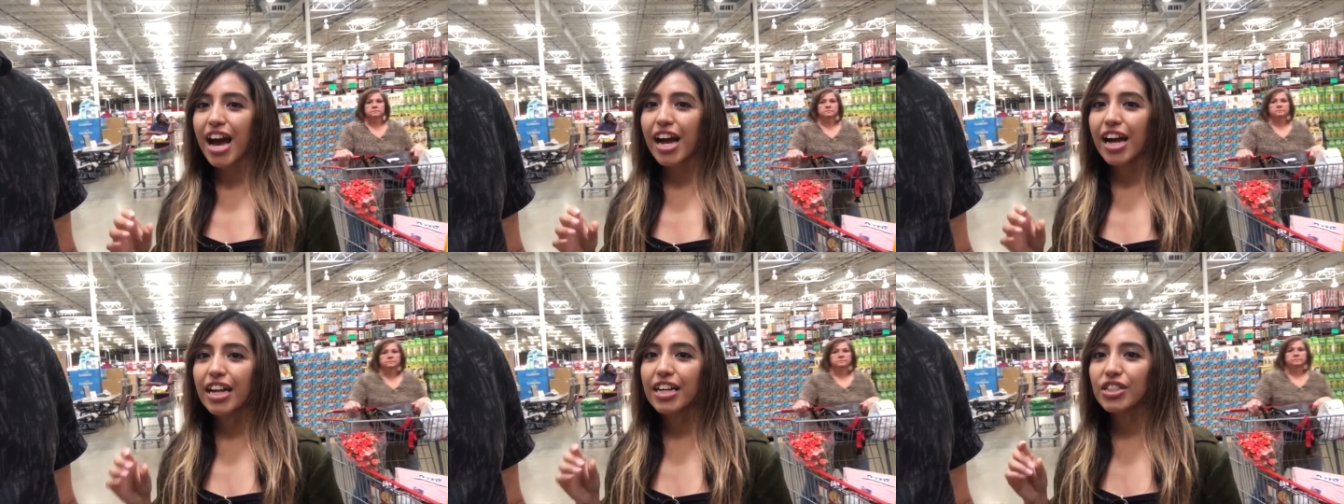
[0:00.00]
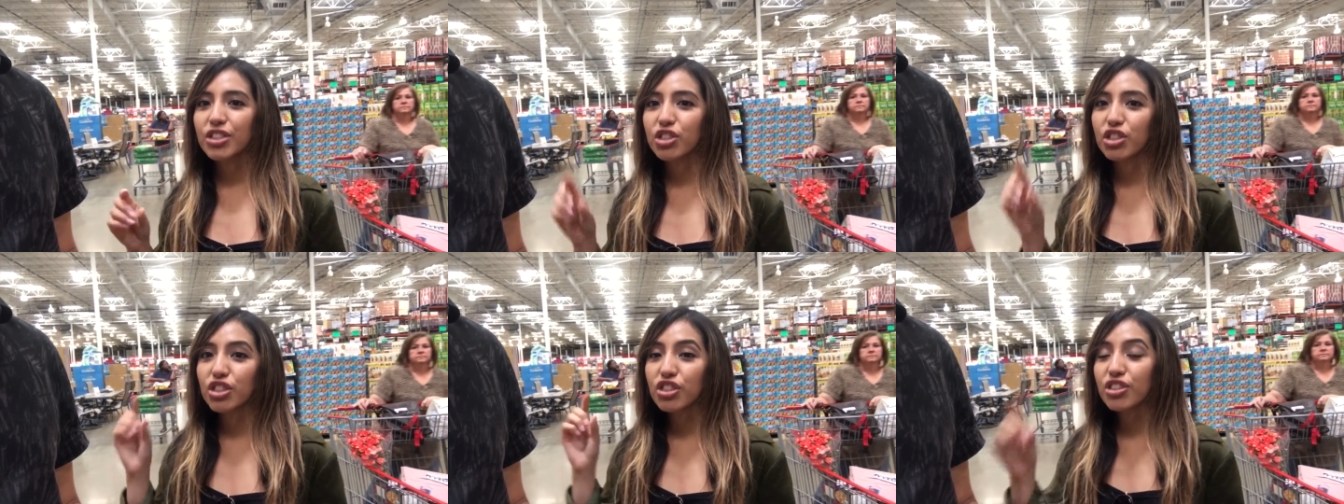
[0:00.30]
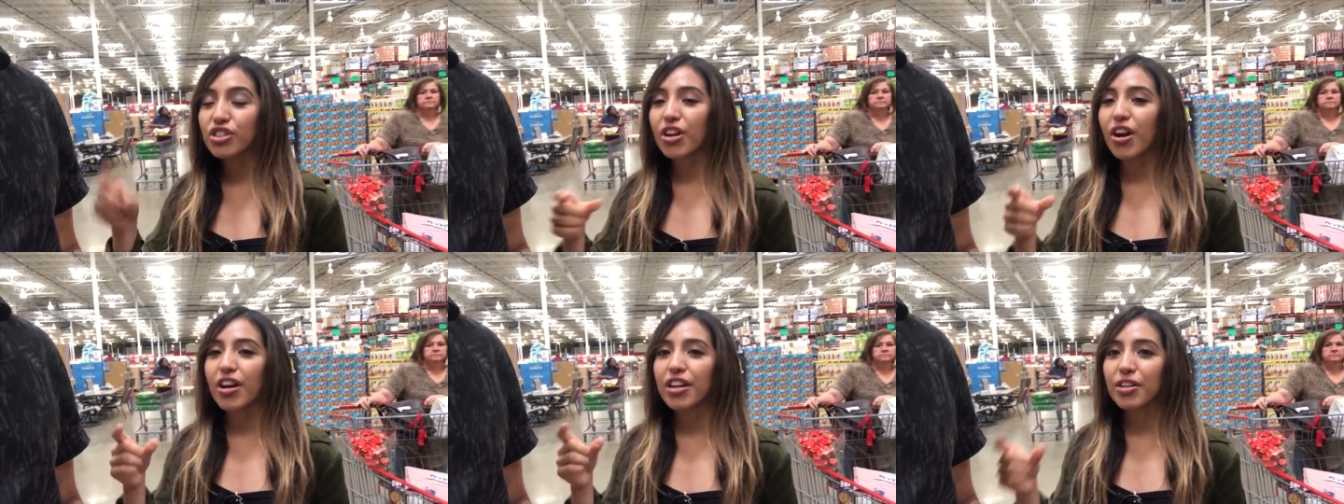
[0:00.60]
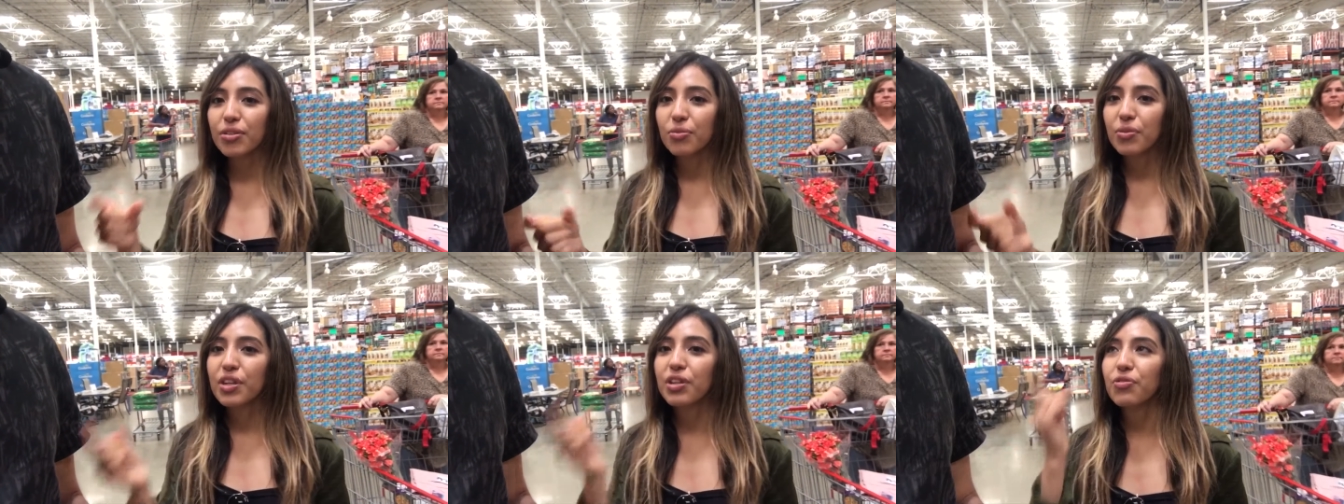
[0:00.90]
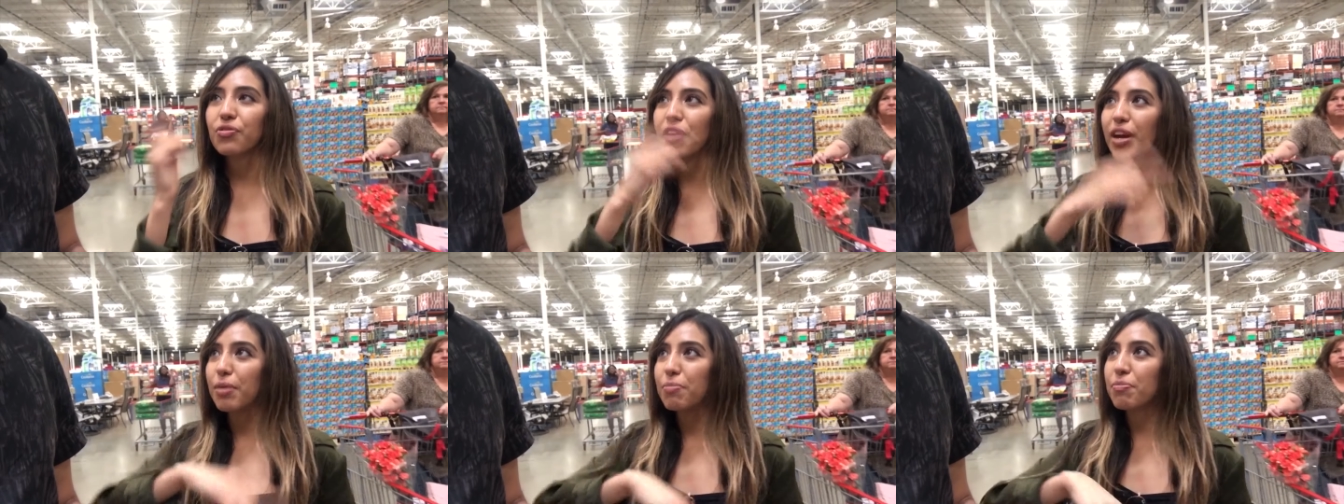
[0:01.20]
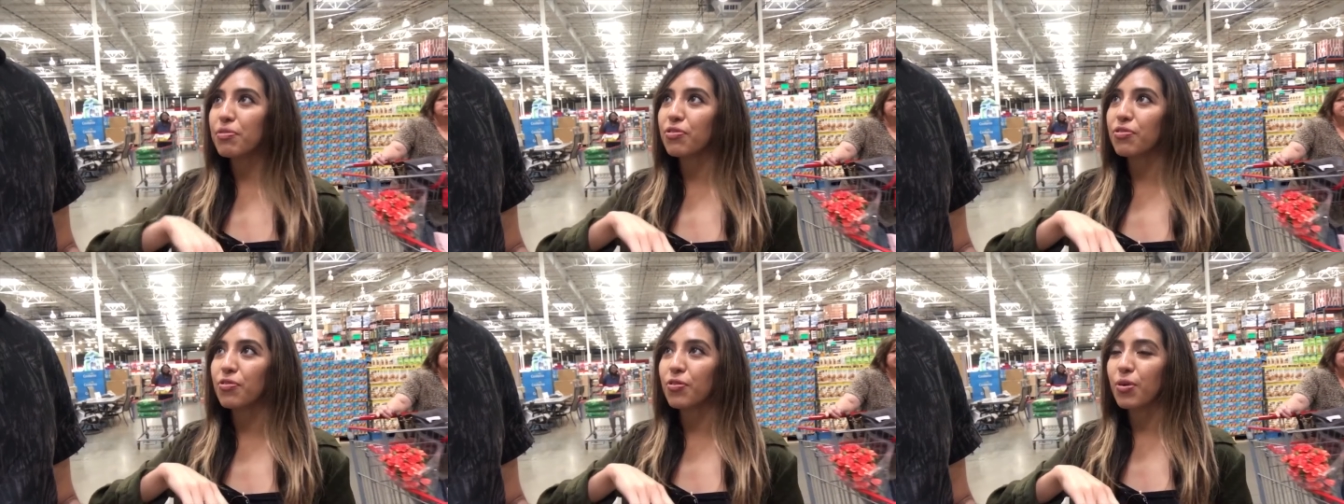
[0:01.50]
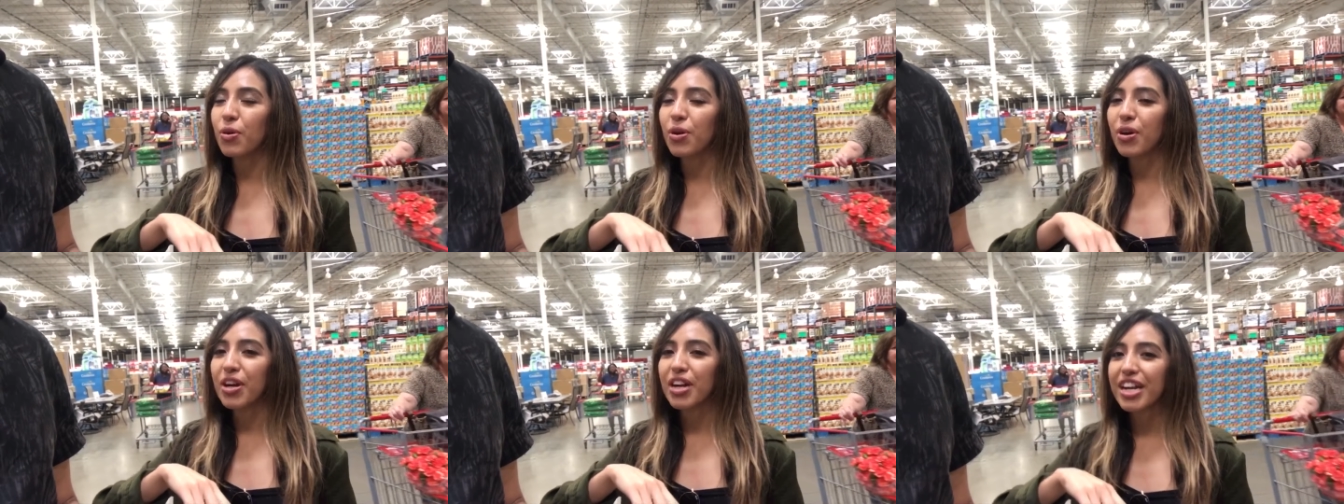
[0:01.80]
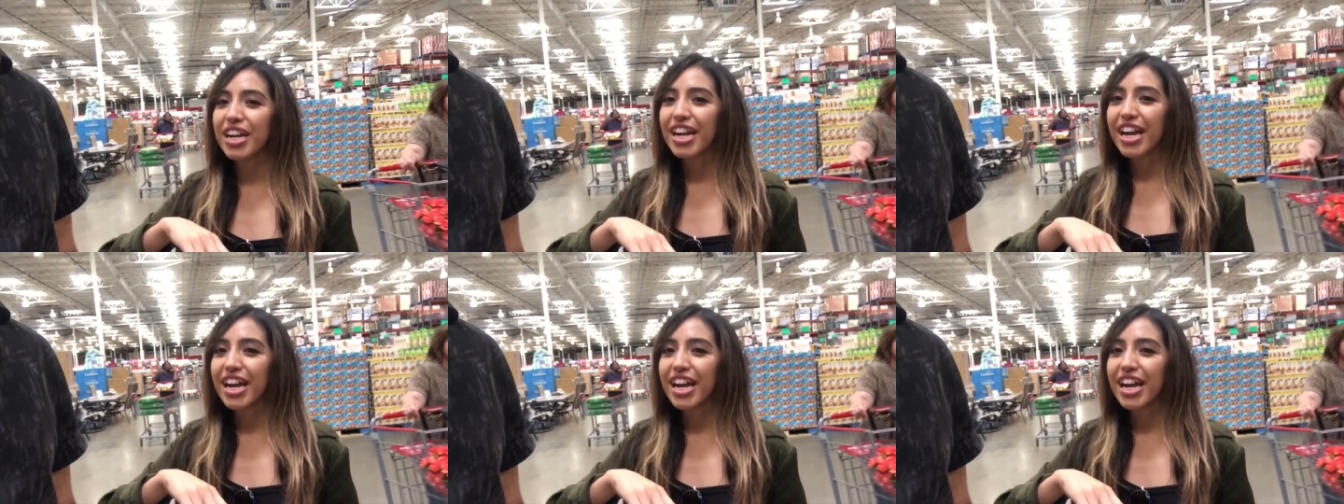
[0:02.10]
I had just gotten one right before